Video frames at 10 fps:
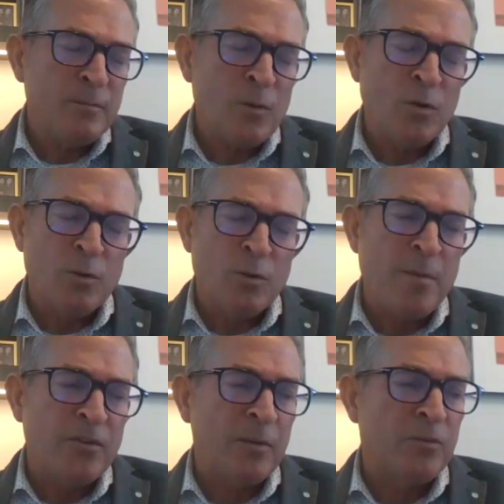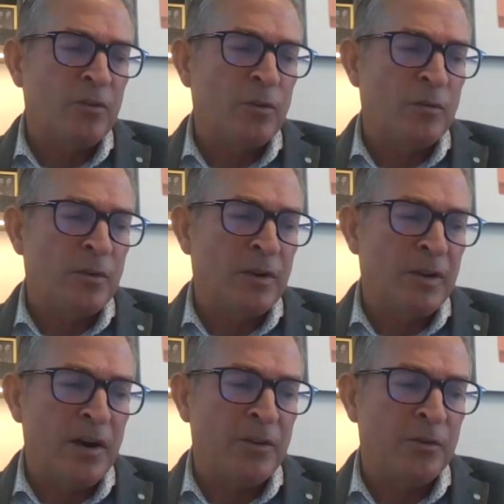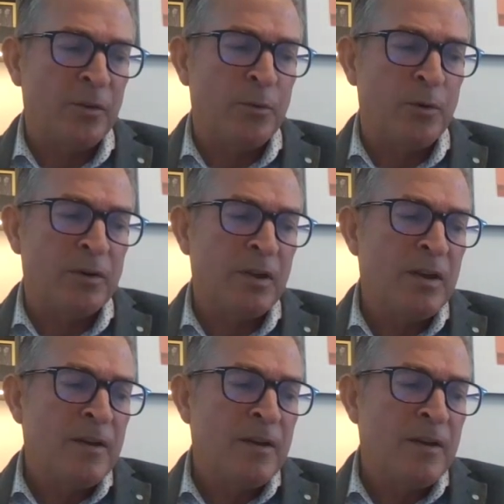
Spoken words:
or maybe some sort of an advisory board.